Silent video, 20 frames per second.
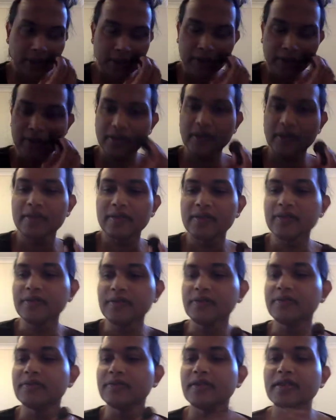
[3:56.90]

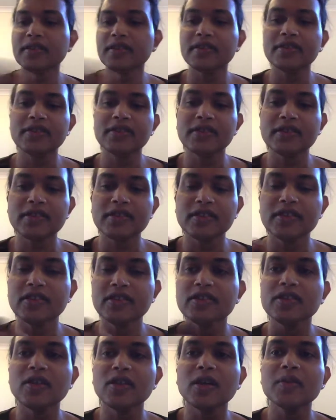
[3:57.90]
the, the, the, the
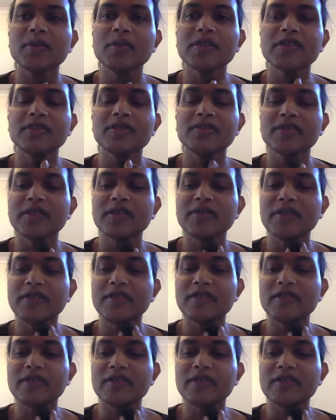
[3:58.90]
job interview I went